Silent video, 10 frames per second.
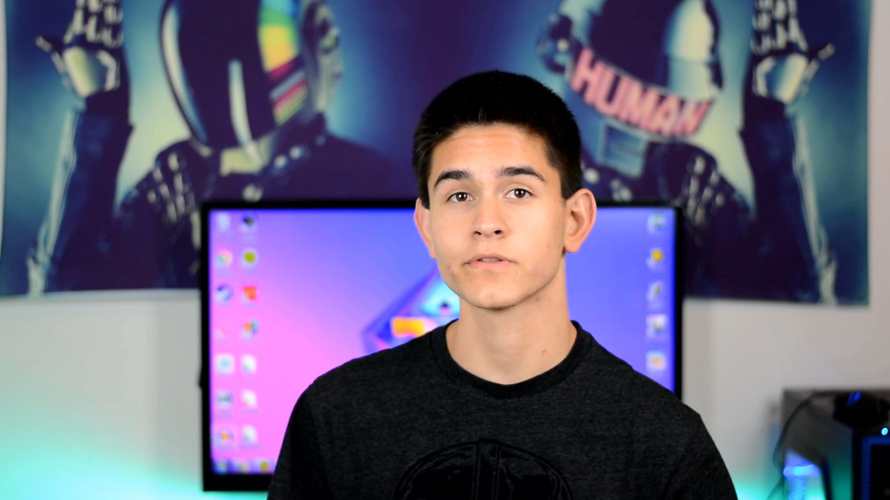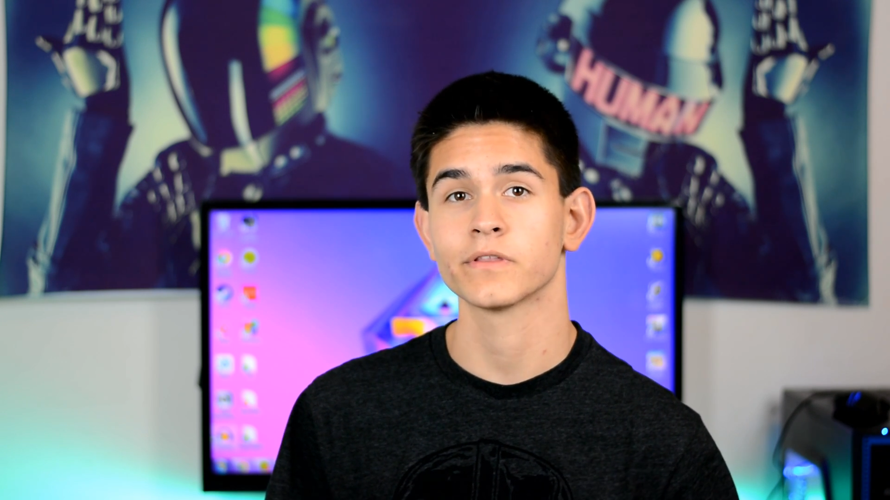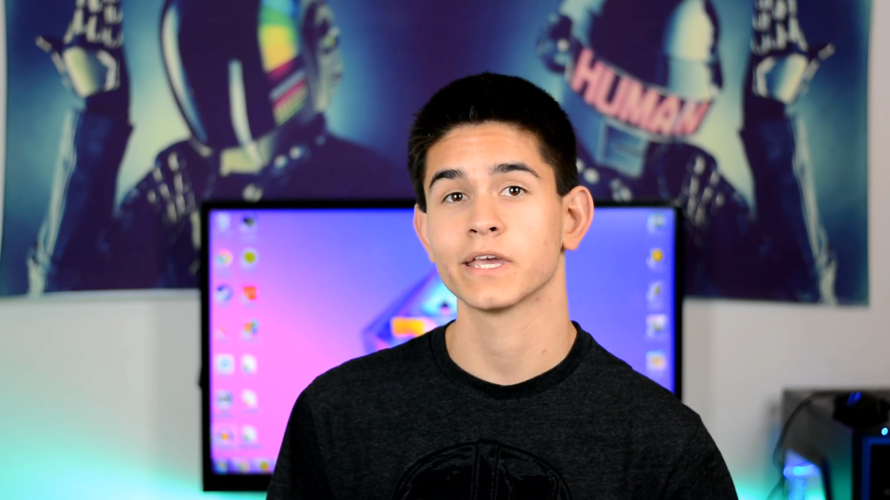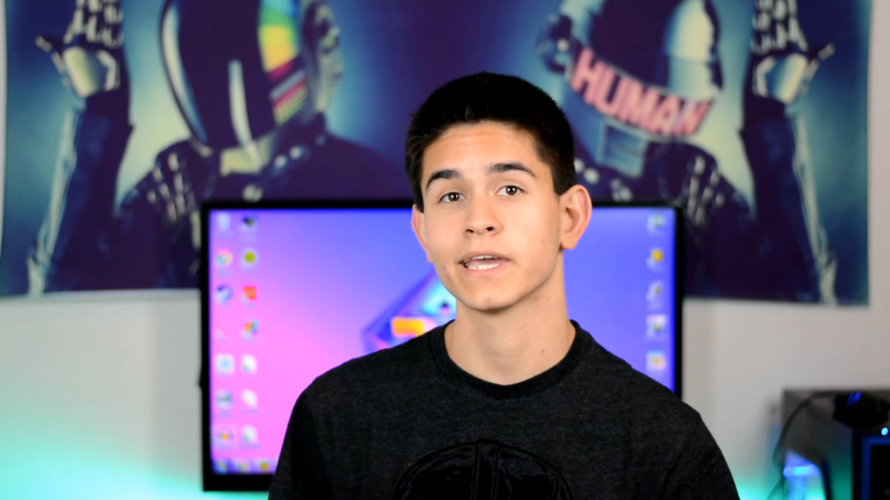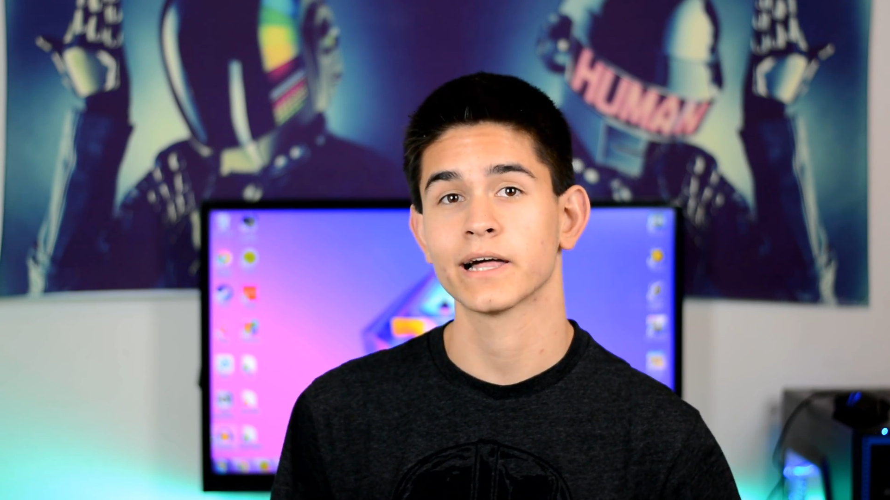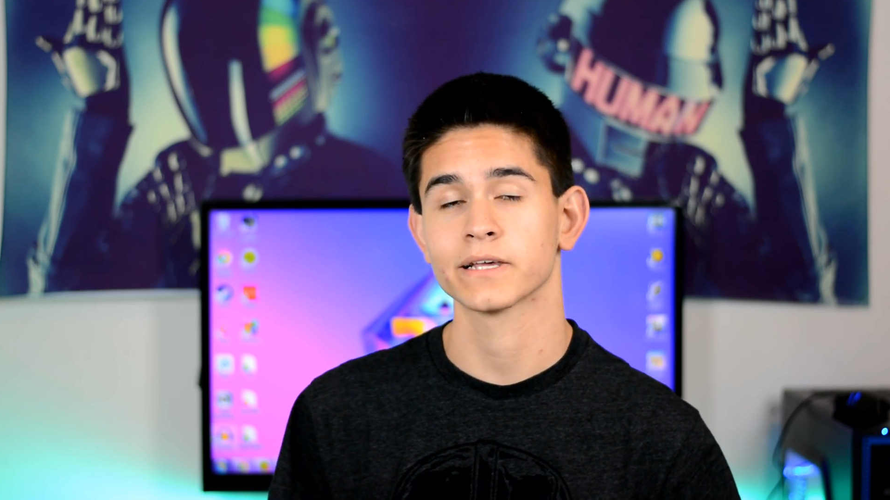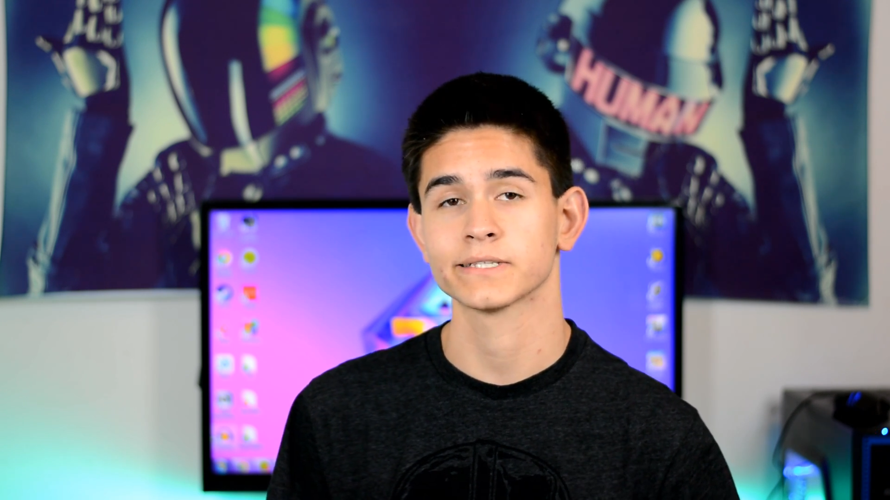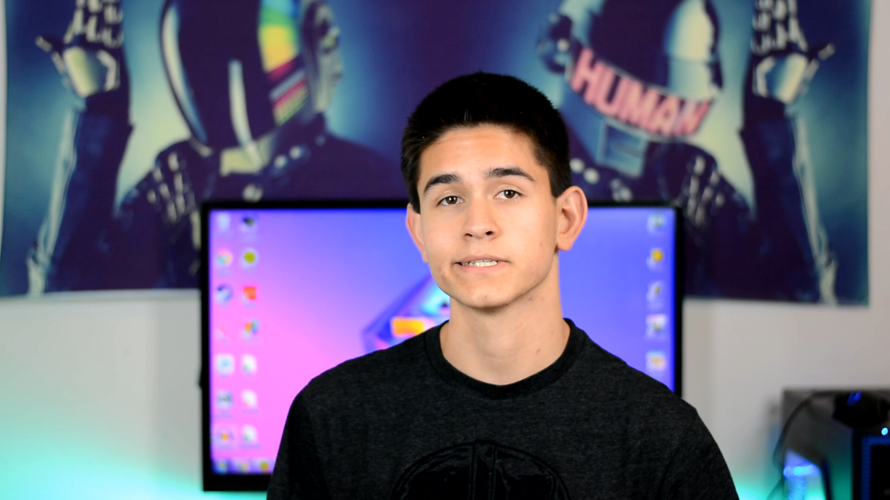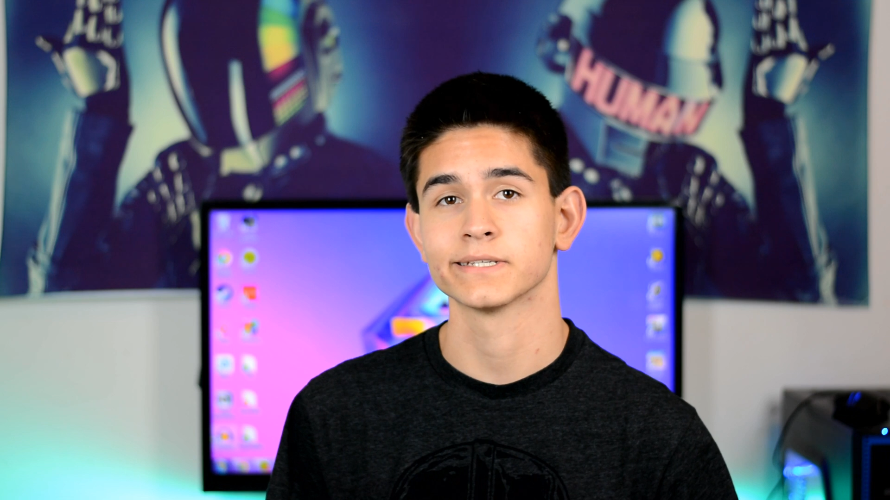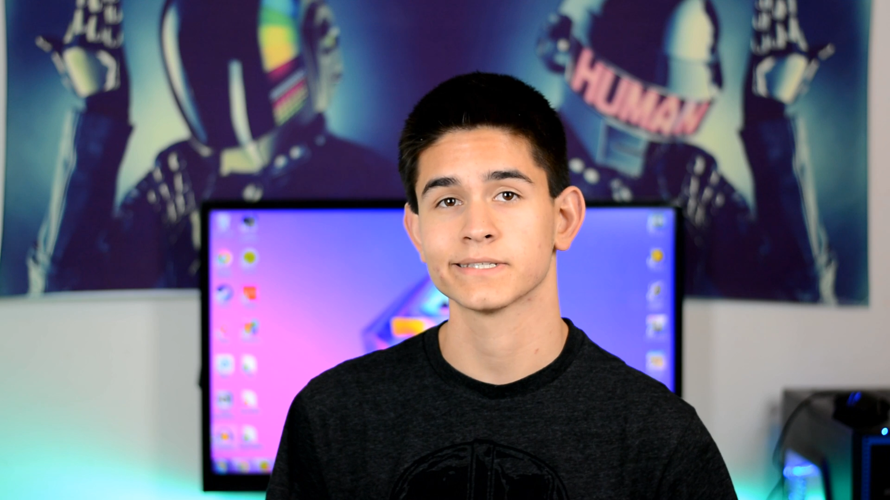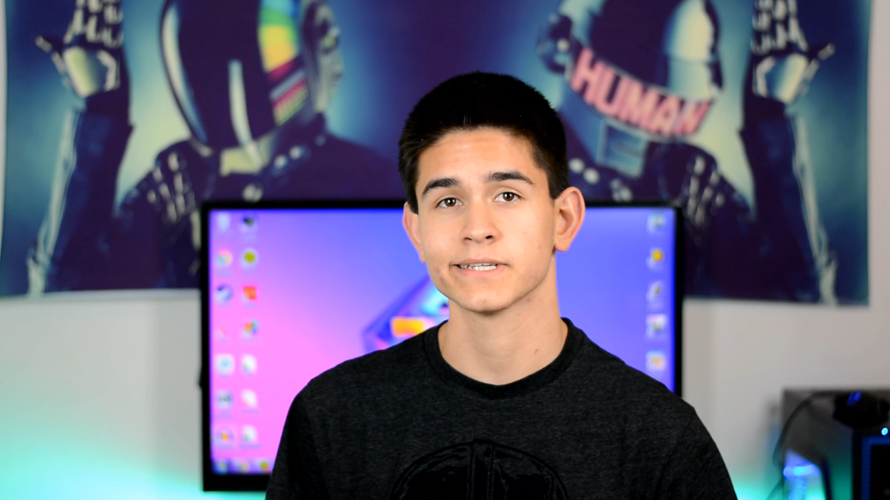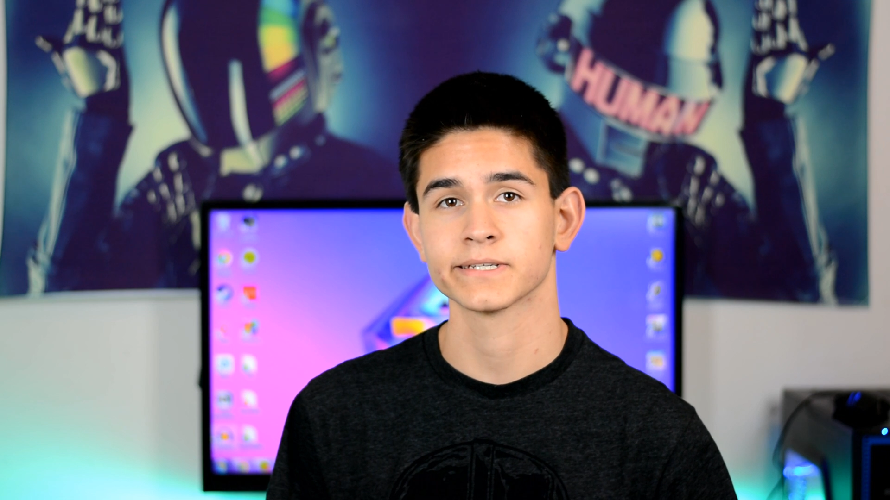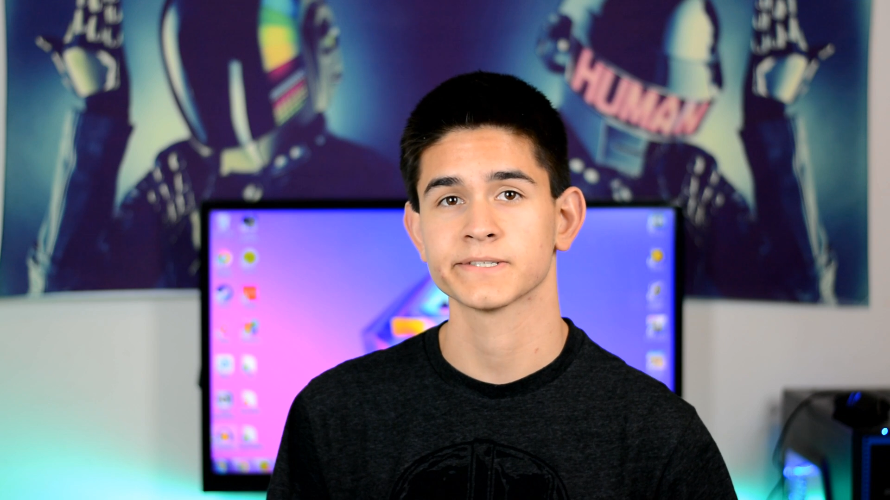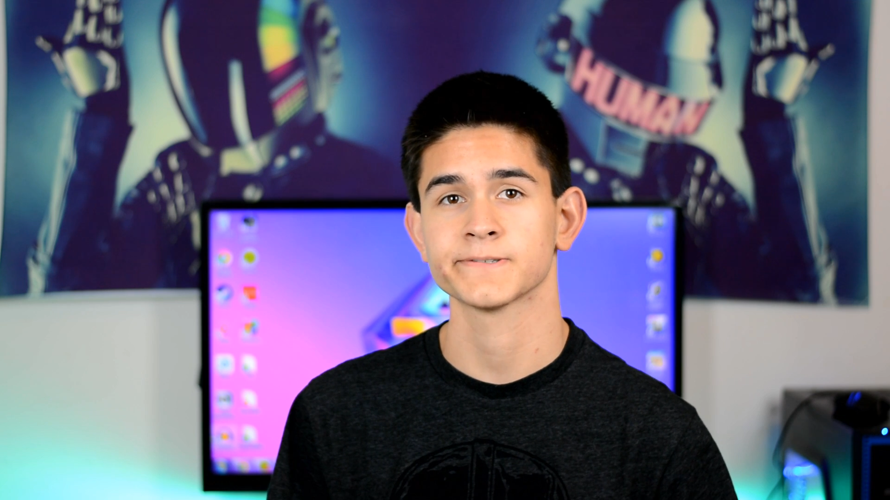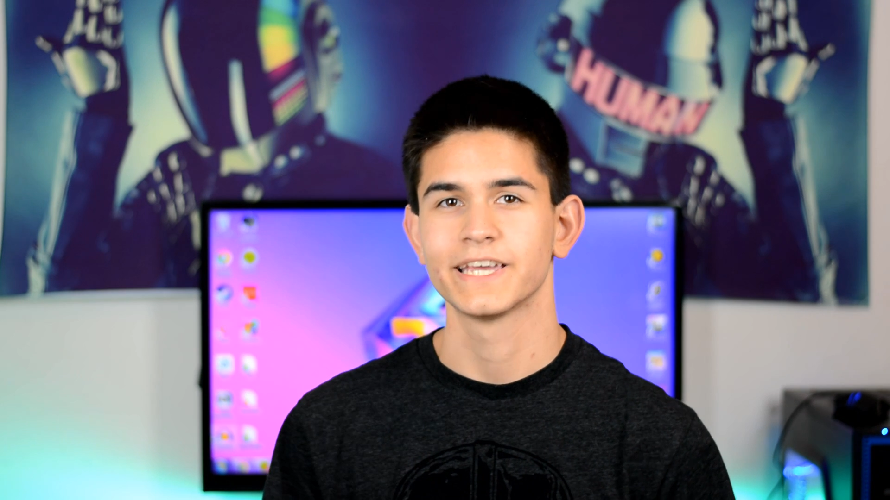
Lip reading: than the Galaxy S6.